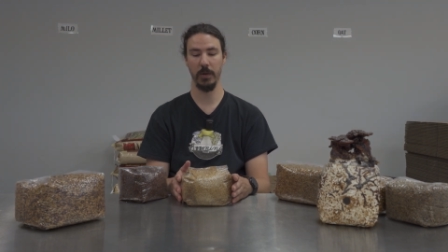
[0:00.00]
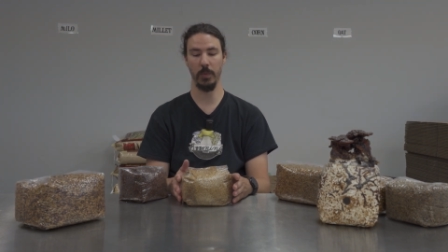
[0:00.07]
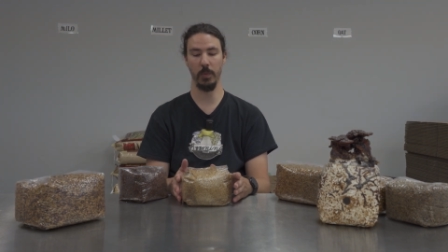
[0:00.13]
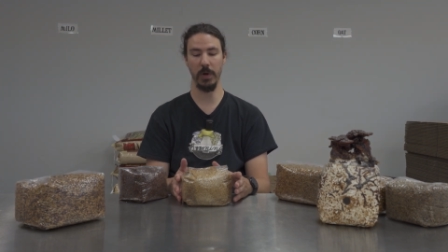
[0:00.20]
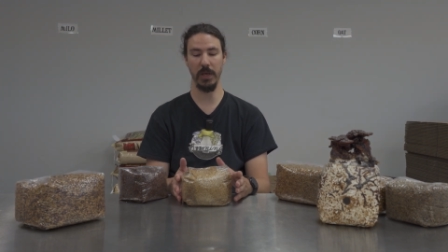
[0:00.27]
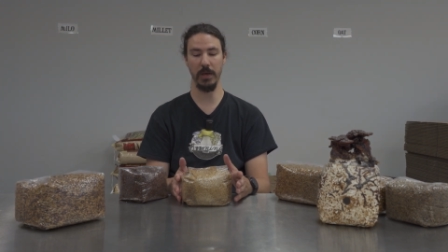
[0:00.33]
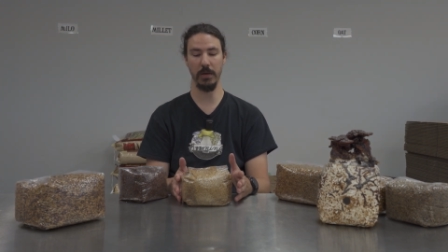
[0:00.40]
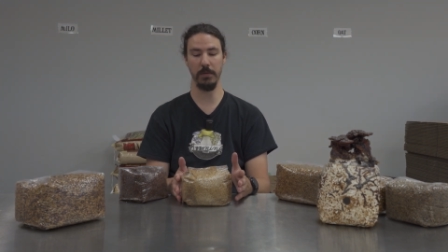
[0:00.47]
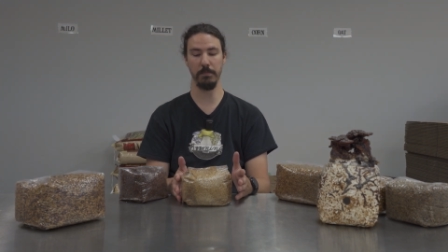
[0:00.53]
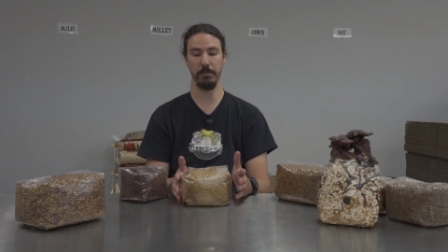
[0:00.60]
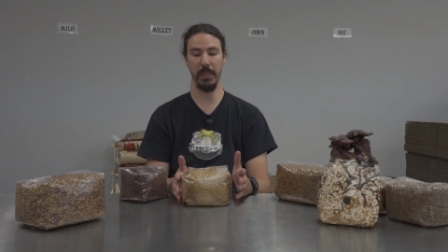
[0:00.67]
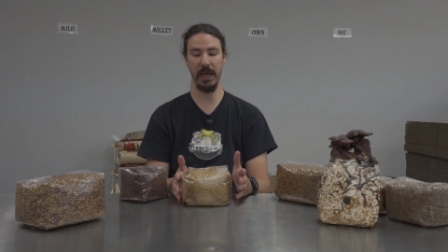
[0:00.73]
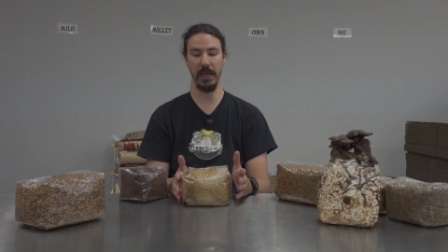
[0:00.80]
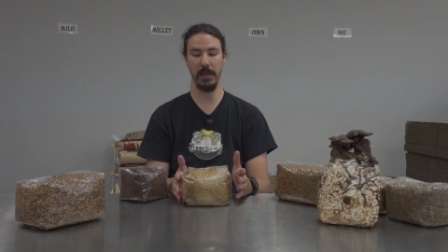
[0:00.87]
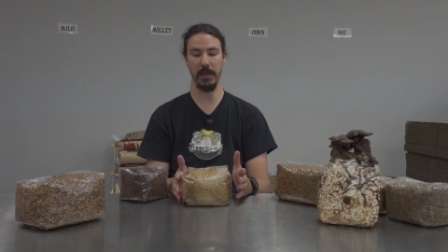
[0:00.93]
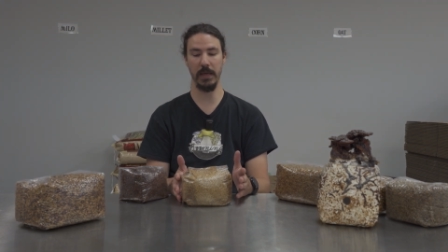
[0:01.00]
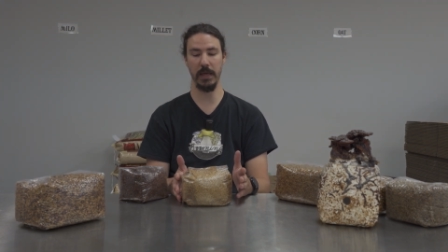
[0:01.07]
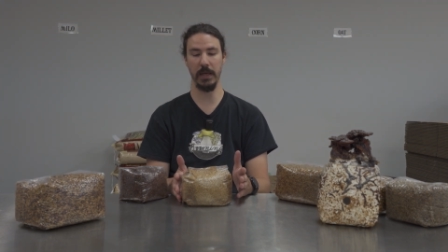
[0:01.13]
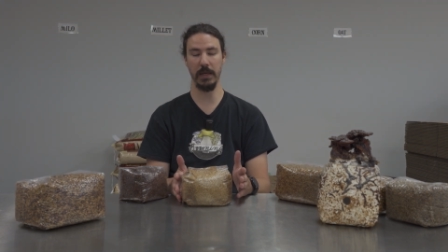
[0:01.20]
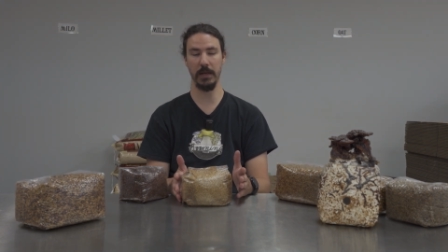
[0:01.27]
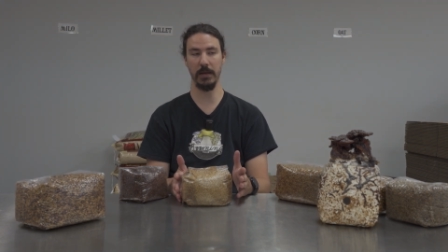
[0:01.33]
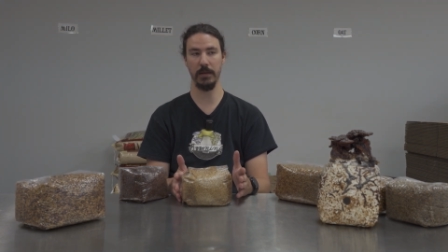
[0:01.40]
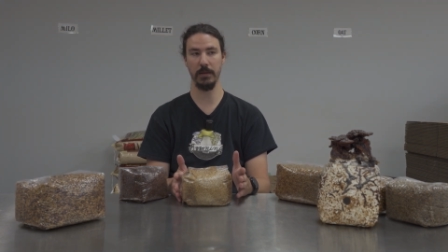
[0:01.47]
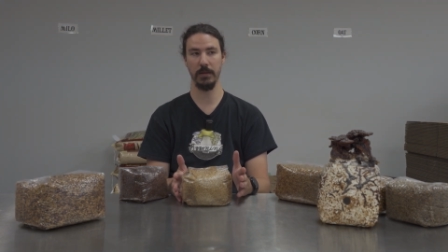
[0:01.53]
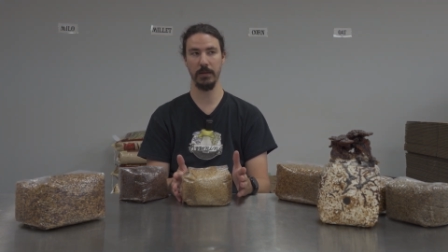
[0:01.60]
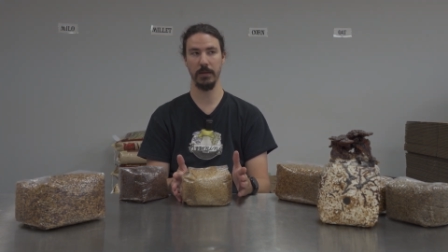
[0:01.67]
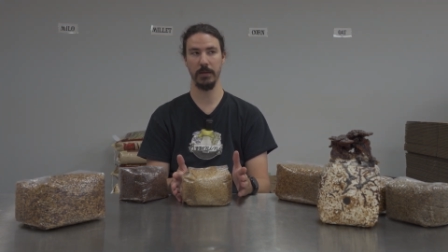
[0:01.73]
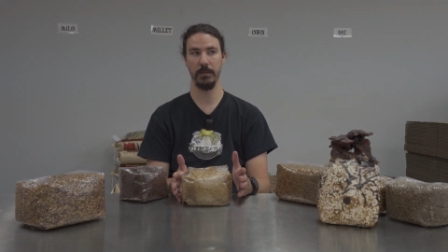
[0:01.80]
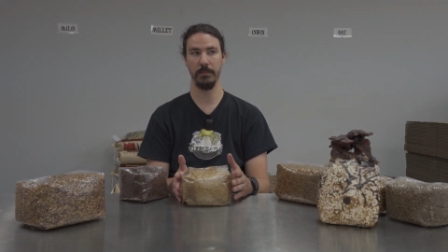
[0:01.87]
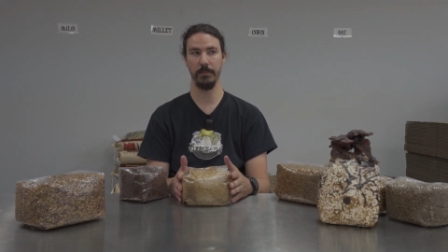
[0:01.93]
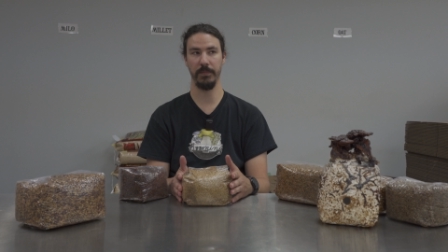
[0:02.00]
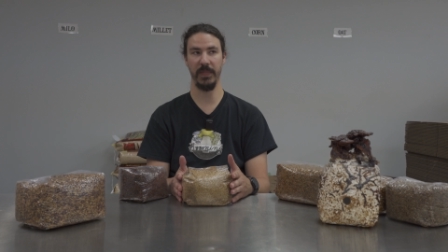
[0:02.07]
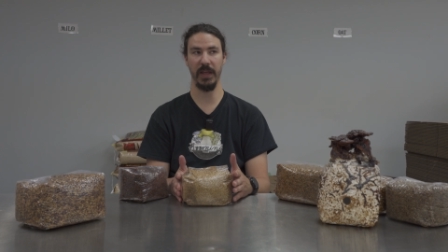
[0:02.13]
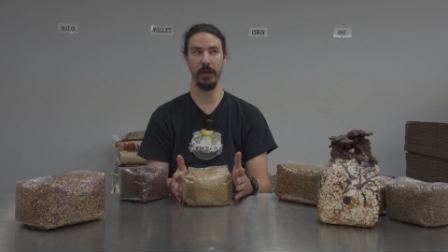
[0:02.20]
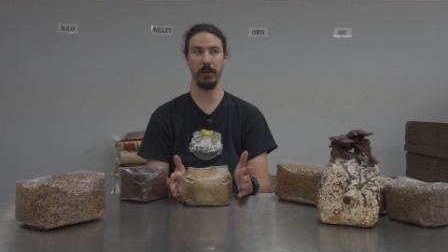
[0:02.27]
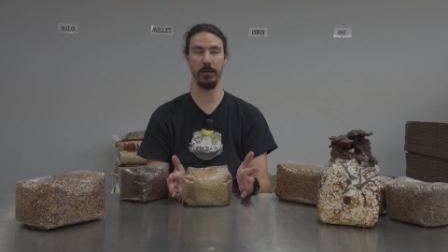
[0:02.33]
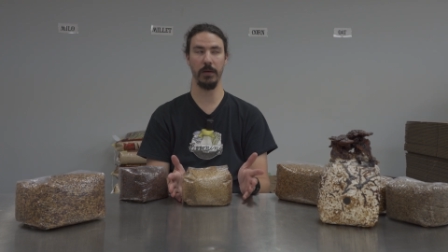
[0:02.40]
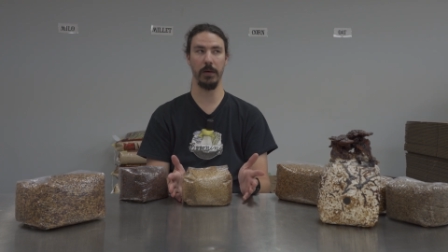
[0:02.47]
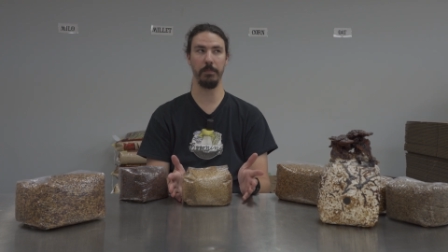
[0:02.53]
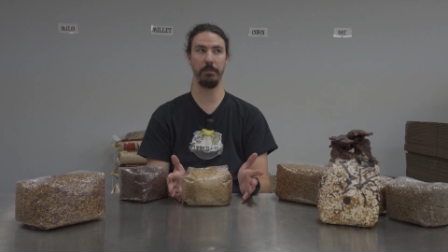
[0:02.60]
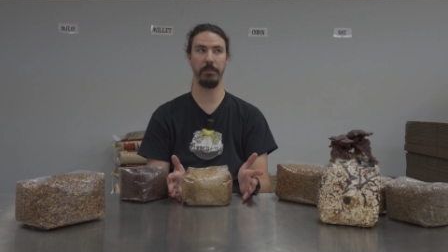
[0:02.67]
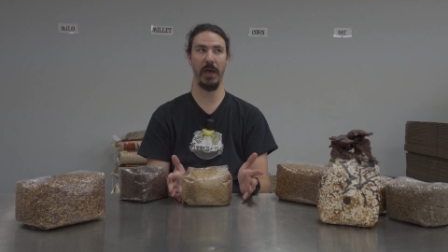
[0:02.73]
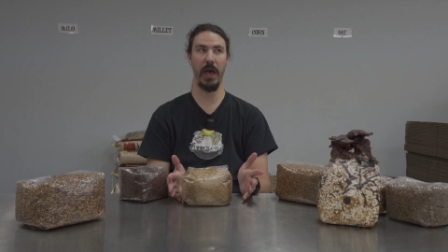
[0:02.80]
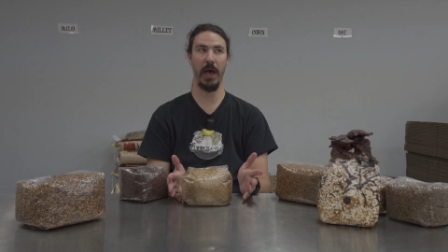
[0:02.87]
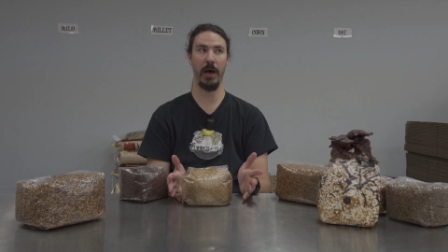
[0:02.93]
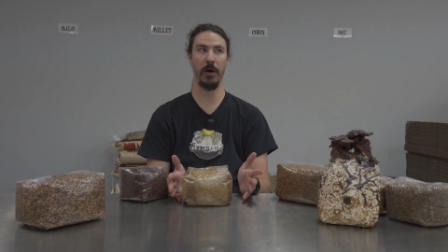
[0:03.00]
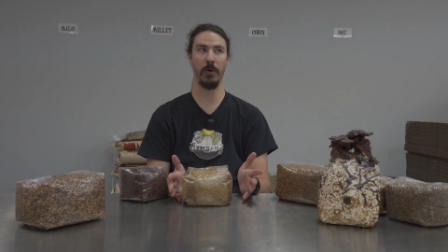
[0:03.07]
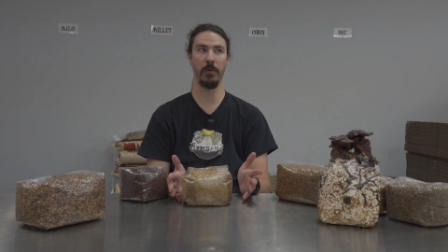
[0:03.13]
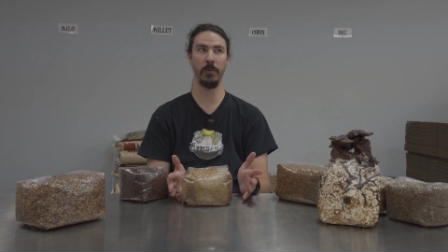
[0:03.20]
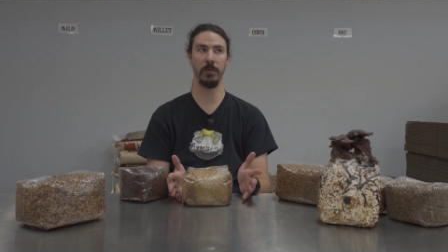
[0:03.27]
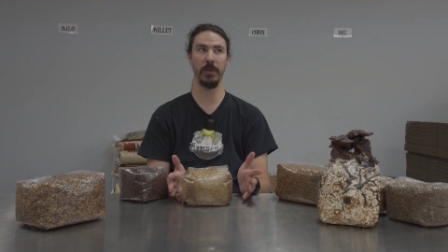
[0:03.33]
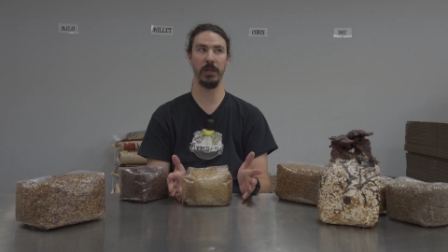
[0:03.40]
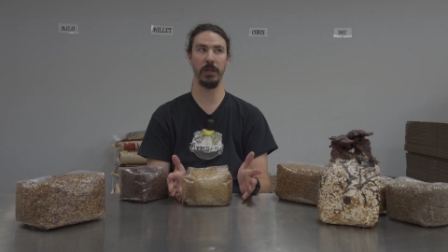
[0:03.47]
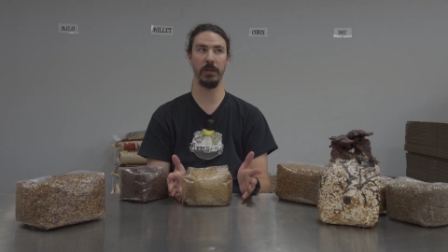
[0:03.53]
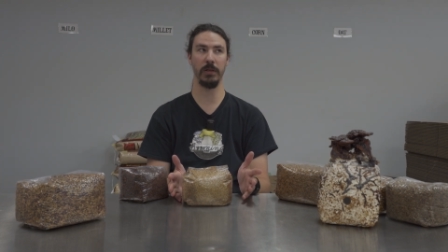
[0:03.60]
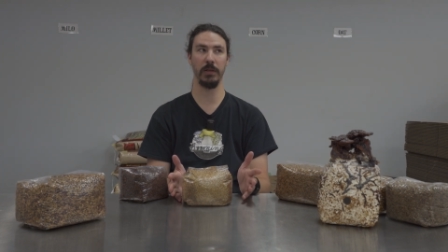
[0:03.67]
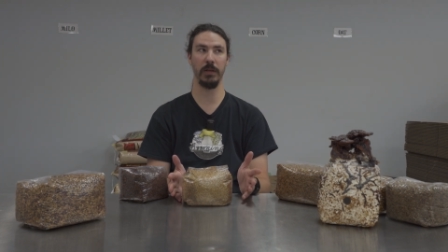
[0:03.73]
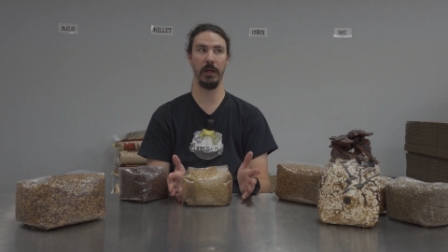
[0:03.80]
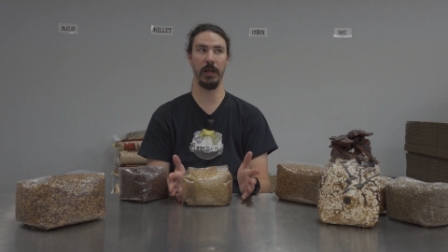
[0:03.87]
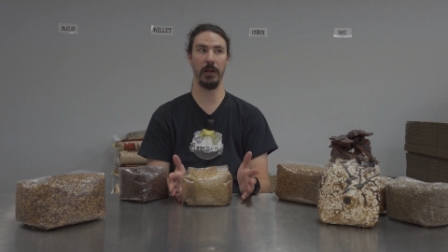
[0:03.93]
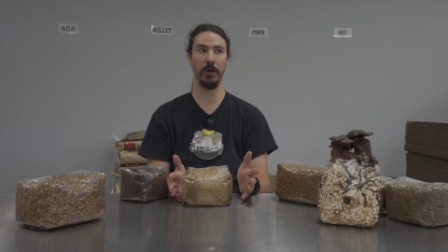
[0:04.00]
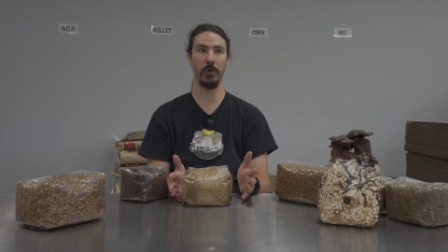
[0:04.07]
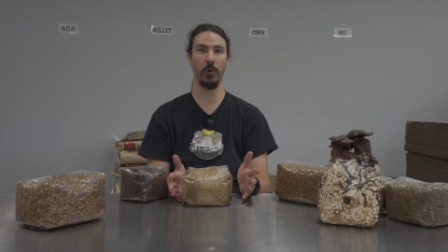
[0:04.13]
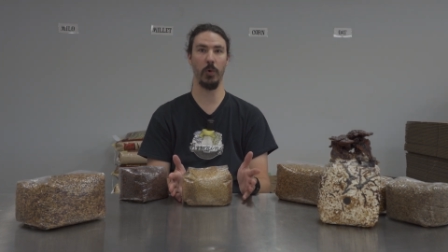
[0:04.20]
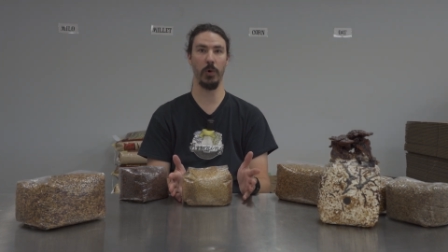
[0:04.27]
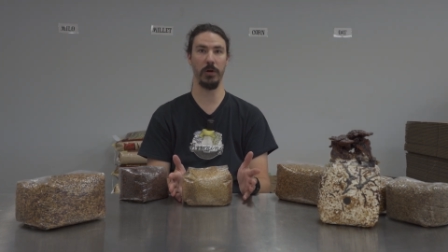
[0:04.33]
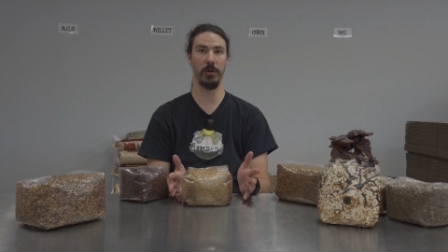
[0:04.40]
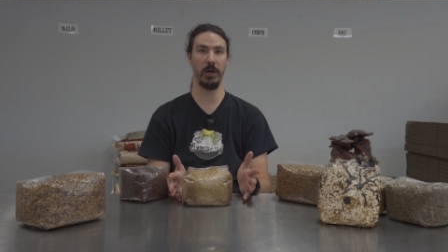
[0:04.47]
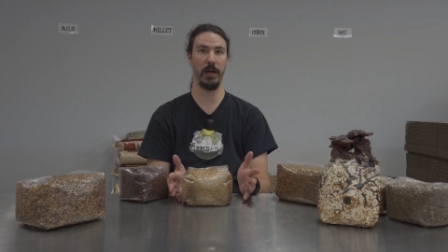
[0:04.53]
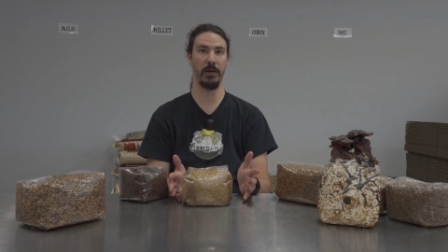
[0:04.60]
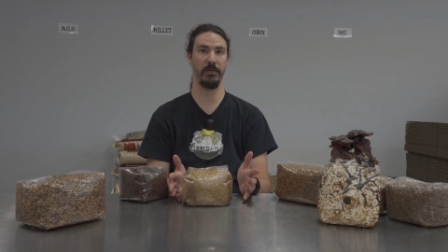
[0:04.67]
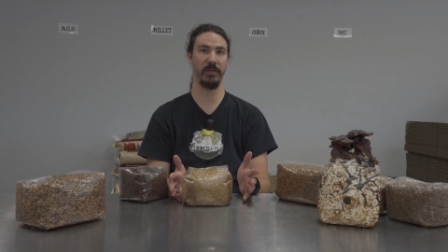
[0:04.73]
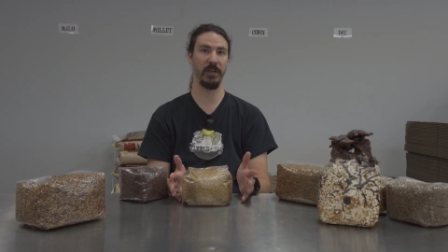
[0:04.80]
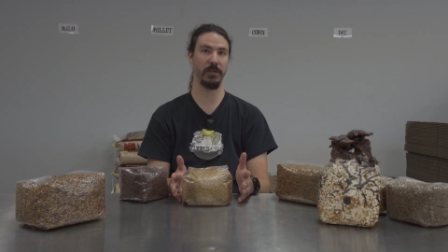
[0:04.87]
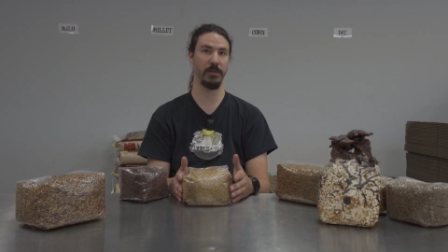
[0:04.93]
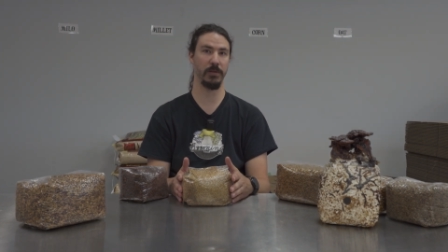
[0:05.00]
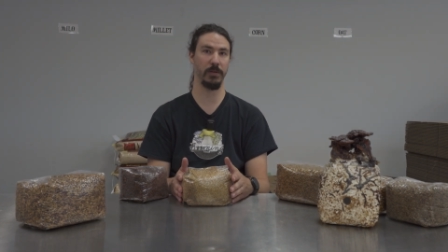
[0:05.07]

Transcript: we might get like a pound and a quarter out of it.